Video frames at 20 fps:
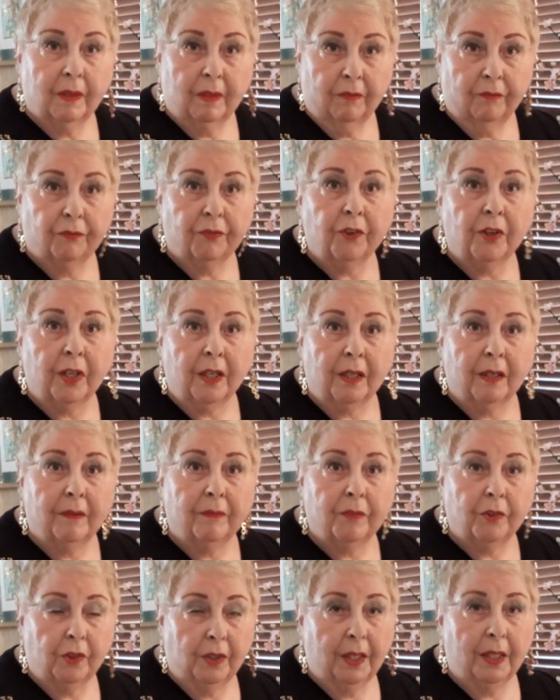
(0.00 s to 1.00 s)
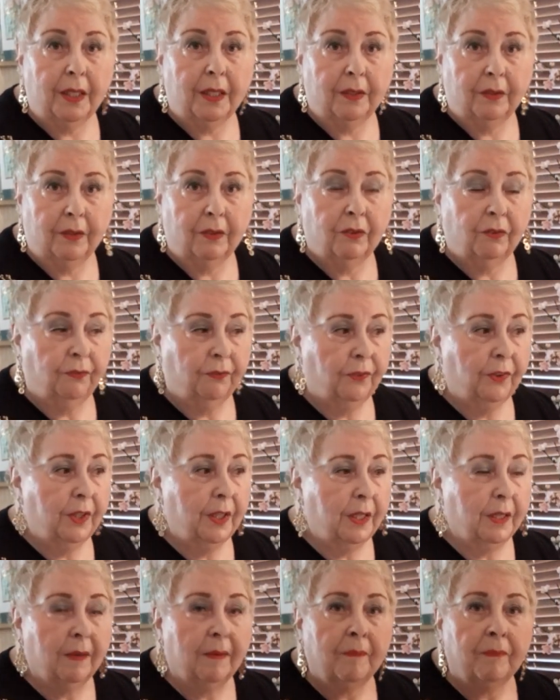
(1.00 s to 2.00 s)
free. You're getting this
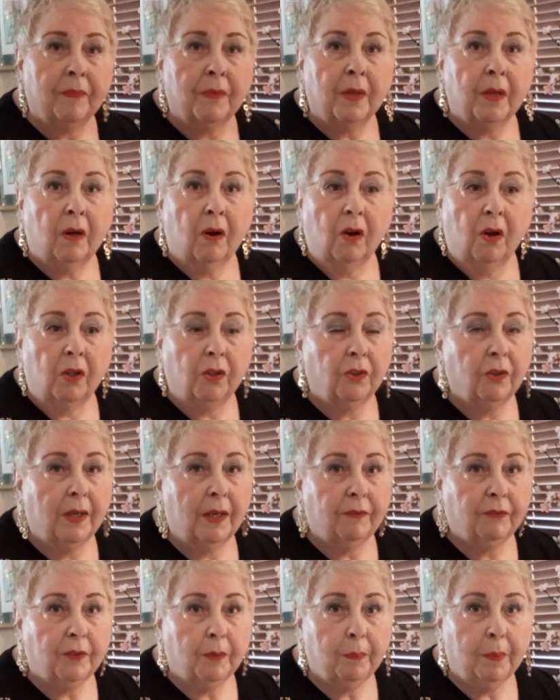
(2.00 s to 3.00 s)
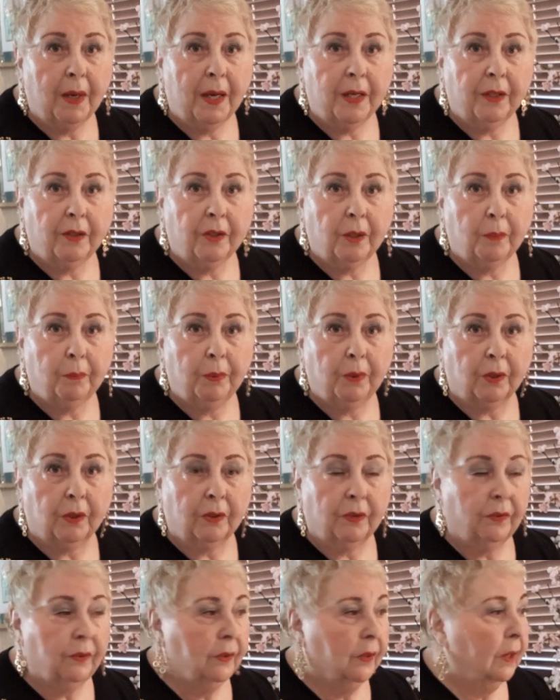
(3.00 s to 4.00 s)
free. All you have to buy are your
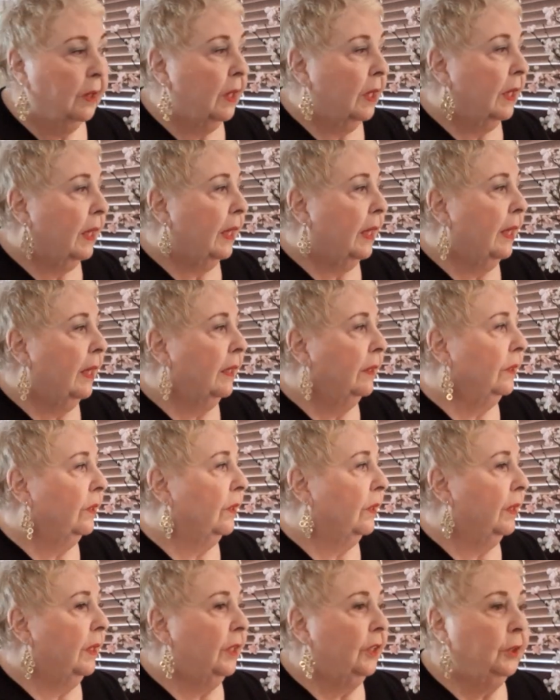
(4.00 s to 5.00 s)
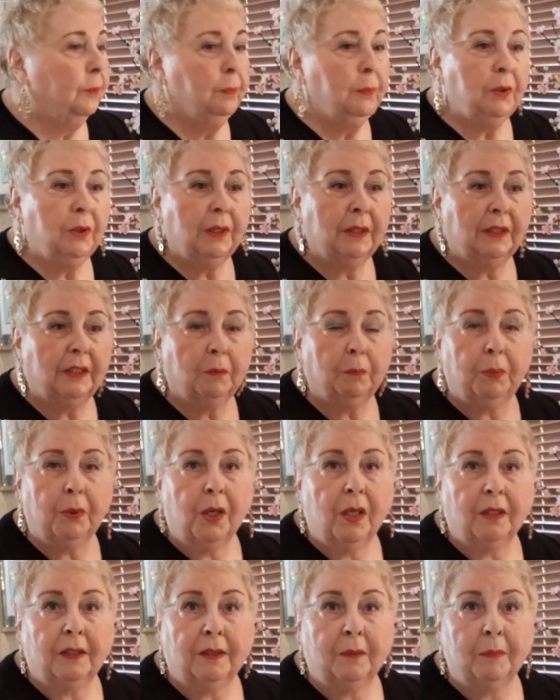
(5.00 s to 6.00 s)
books, and each book is
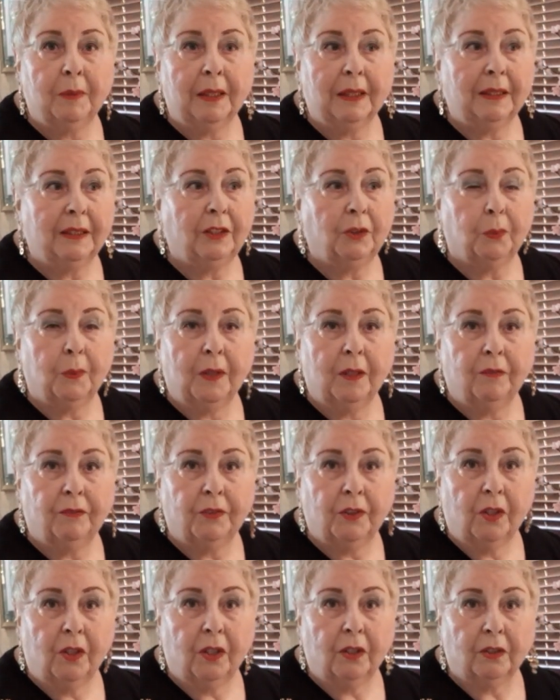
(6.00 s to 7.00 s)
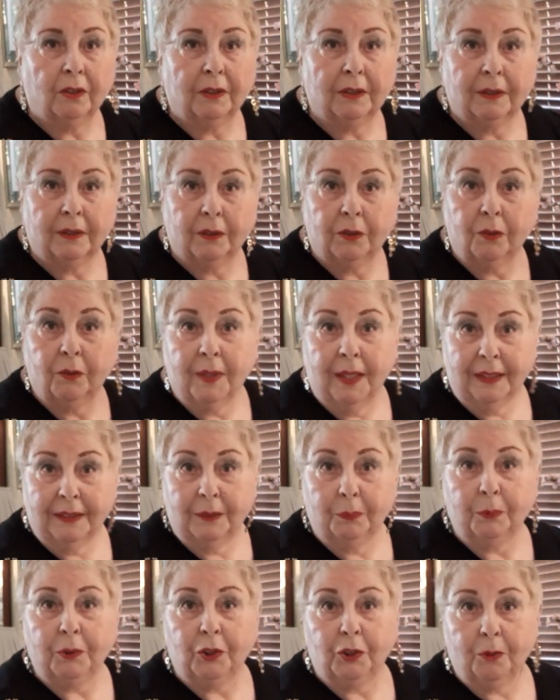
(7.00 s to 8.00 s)
approximately $12. So
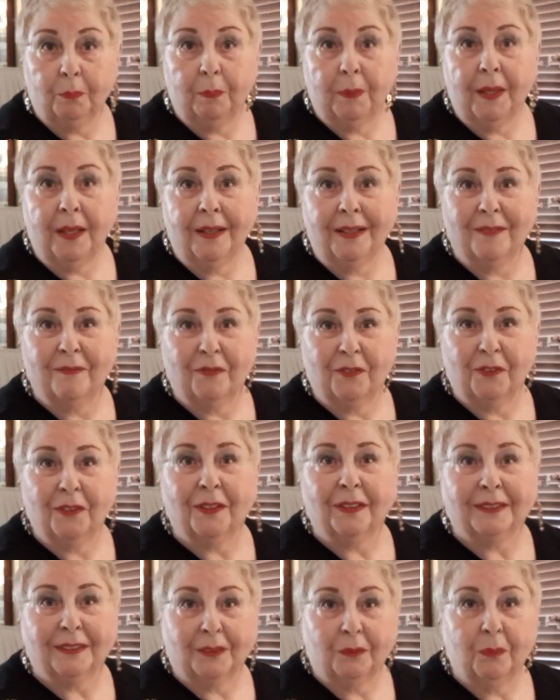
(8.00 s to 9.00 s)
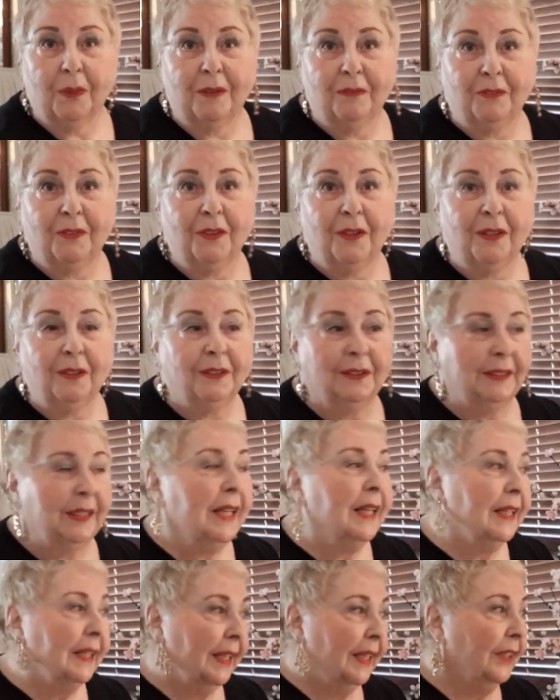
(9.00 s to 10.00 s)
that's what you're paying for this, $12.
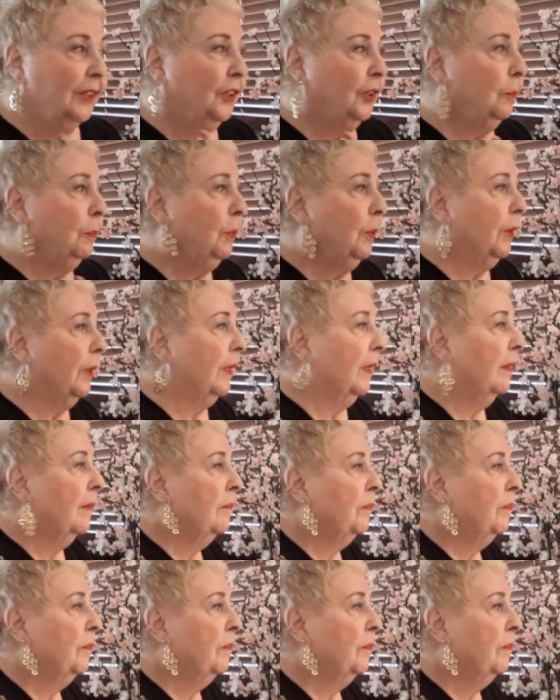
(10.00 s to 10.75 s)
Get your book.